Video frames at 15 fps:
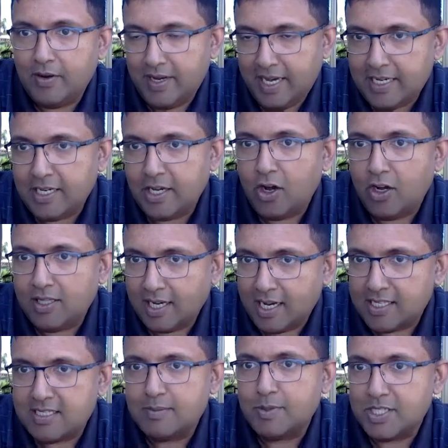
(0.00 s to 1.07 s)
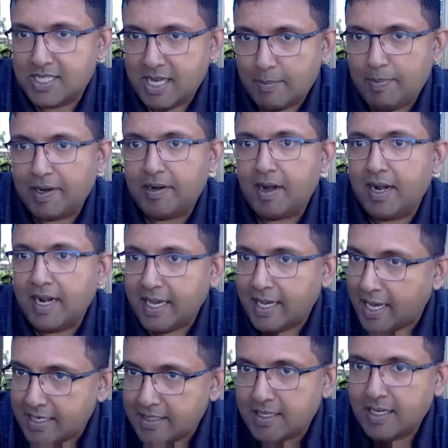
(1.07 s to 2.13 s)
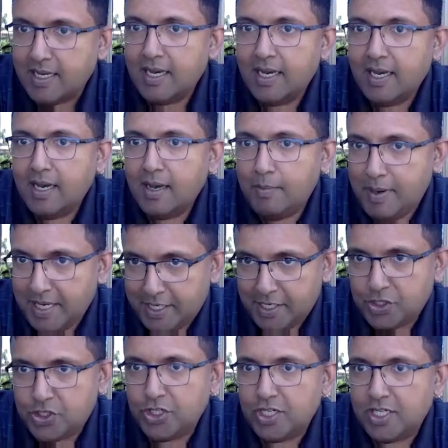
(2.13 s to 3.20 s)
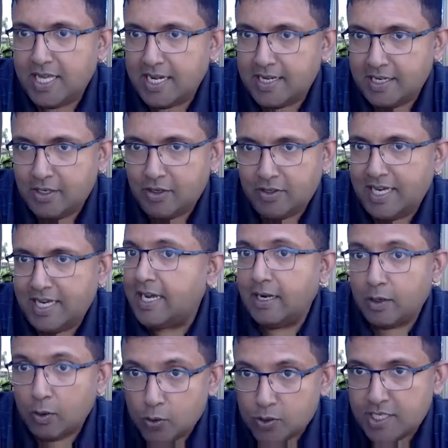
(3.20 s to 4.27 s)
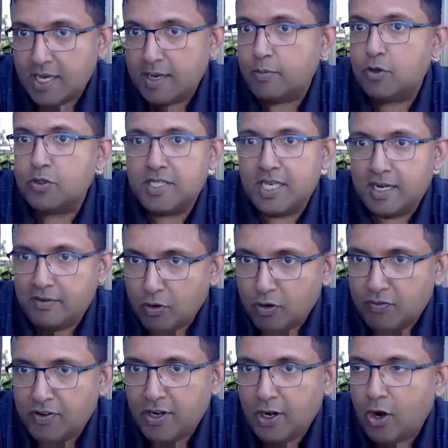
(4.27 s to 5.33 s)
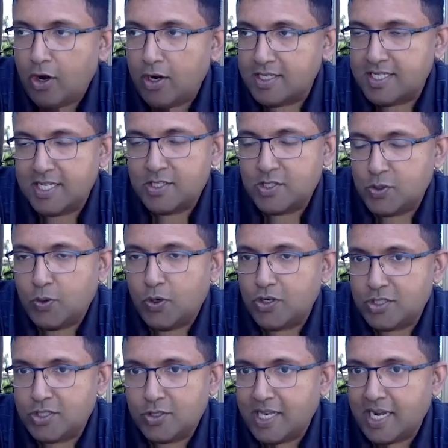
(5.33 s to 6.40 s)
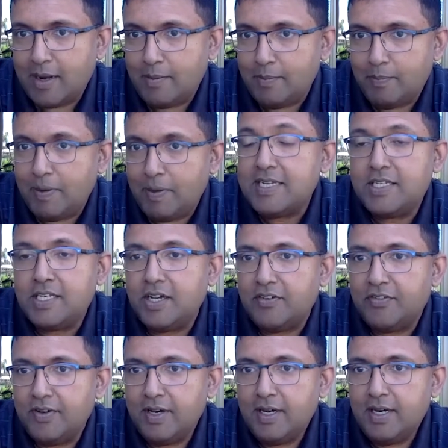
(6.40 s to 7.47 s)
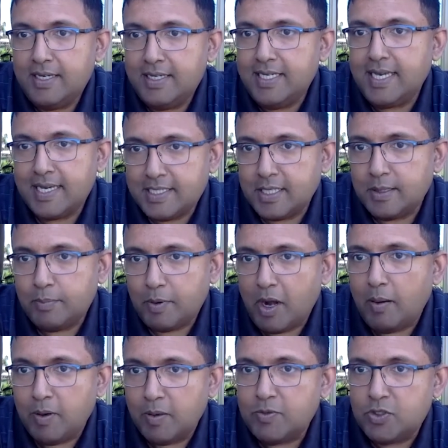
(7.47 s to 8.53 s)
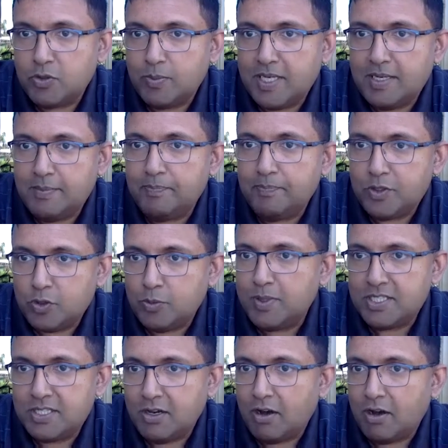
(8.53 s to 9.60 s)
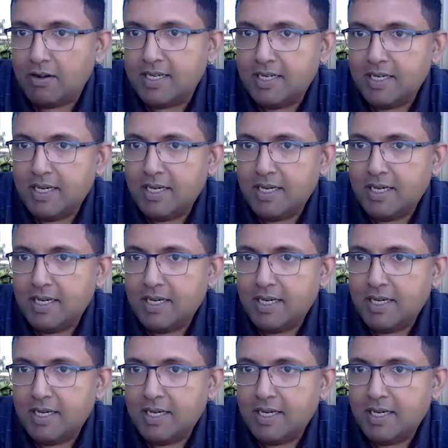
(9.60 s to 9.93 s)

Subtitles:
getting all the customers up and running and making sure that, they can close their books and fulfill orders and so on. So there are plenty of near-term problems to be solved.